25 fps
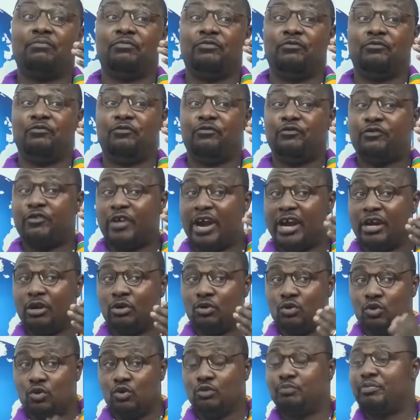very
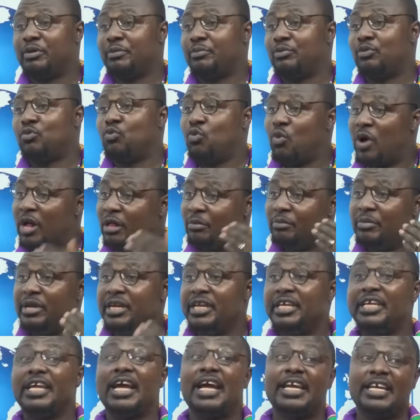good people, well-meaning
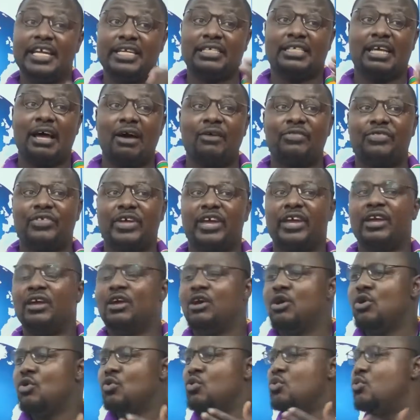Ghanaians out there
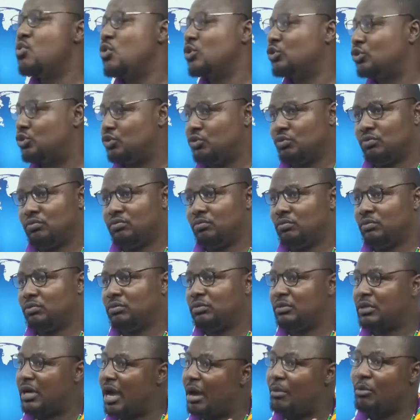who want to
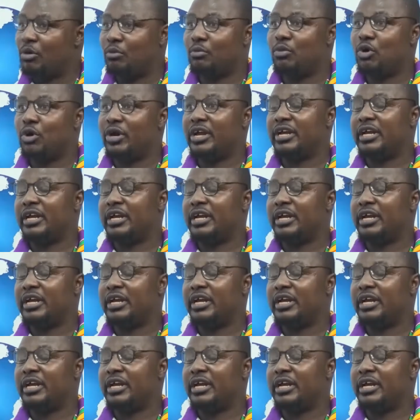come on board and